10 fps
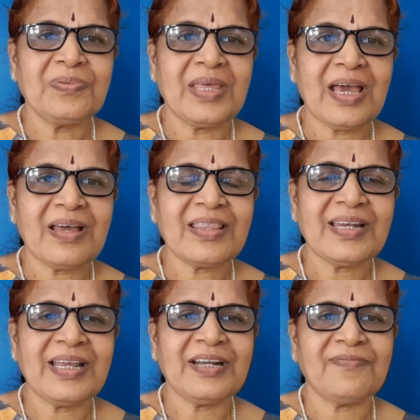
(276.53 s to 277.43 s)
they are the
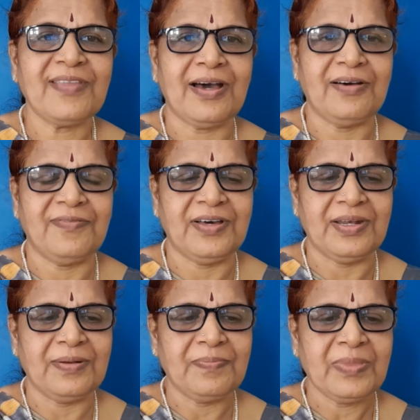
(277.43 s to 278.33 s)
need of the
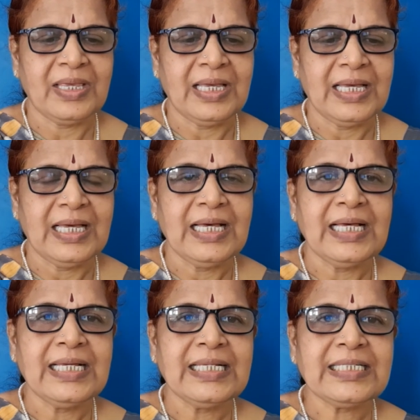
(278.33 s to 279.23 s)
hour.
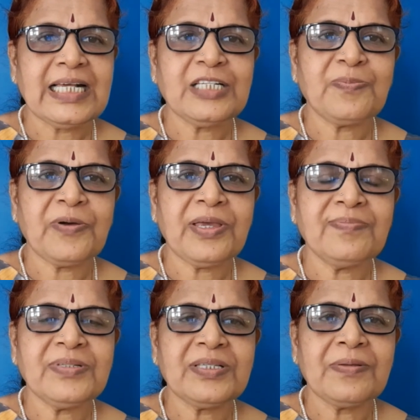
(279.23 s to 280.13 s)
Such
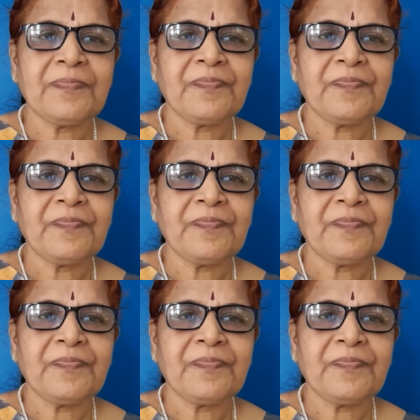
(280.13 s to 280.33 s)
poems